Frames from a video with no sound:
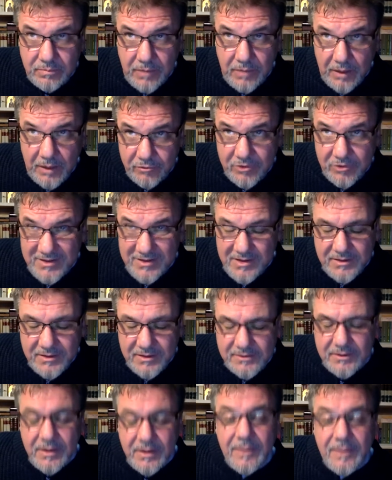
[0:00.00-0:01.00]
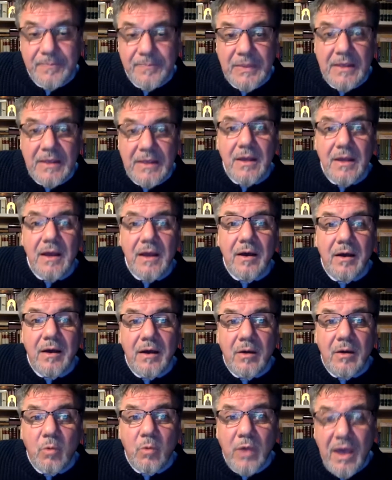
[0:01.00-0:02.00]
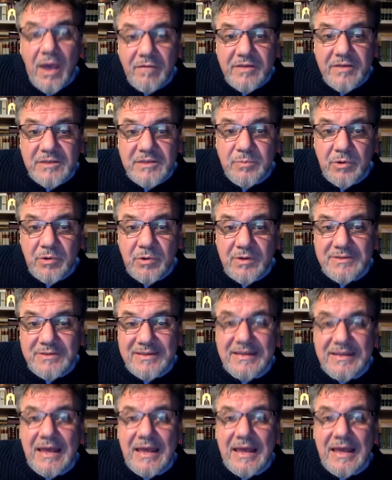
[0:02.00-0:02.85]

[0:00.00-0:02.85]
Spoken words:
100 years. Yeah, we have experienced it,